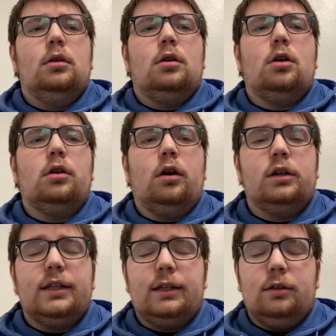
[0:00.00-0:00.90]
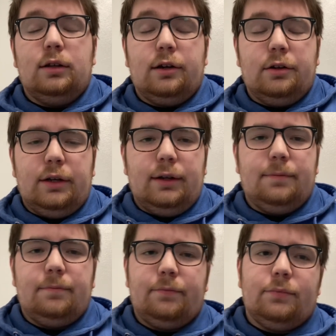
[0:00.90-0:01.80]
articularity
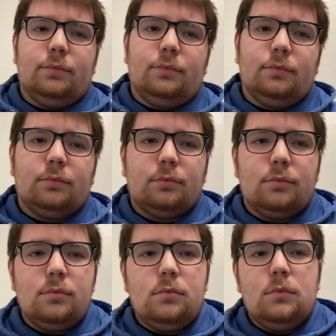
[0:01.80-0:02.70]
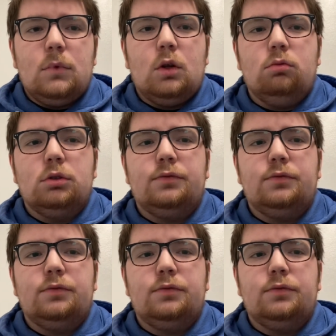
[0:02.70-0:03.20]
was